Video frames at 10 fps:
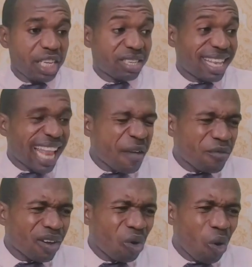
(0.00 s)
His life
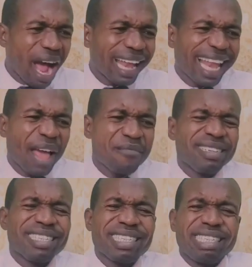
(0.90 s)
or her life
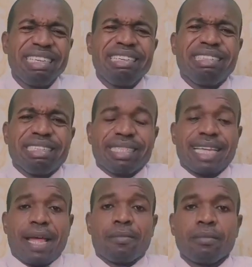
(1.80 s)
is still the
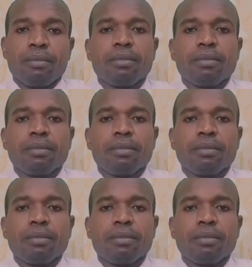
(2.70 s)
same.